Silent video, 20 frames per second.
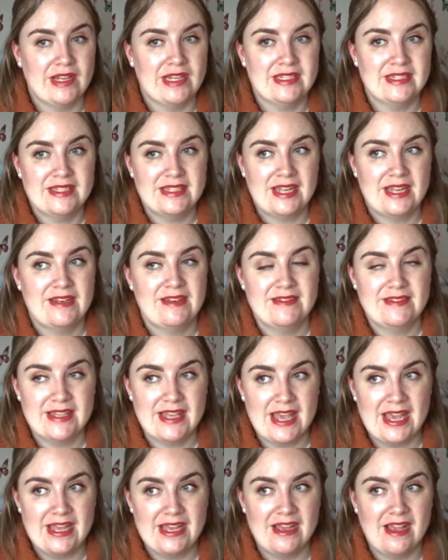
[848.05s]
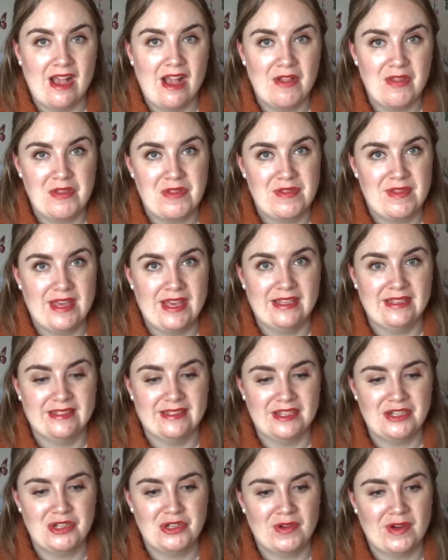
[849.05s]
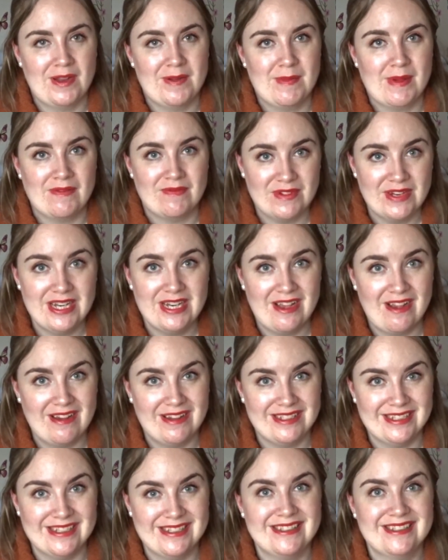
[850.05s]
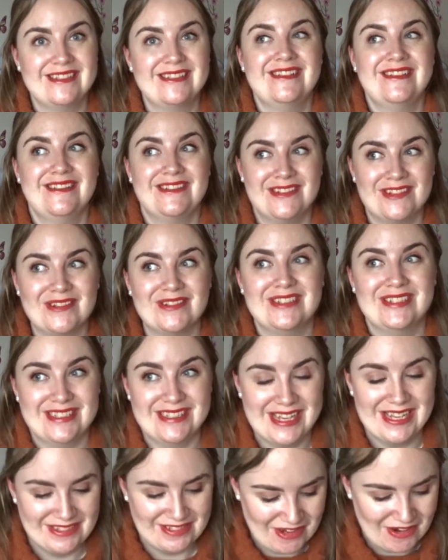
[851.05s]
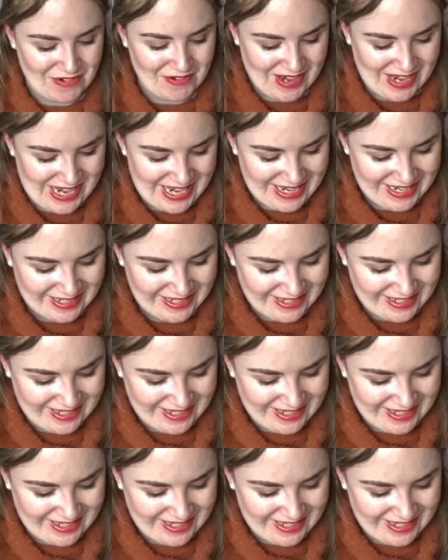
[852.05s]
instead to say other things and try my really hardest not to say sorry.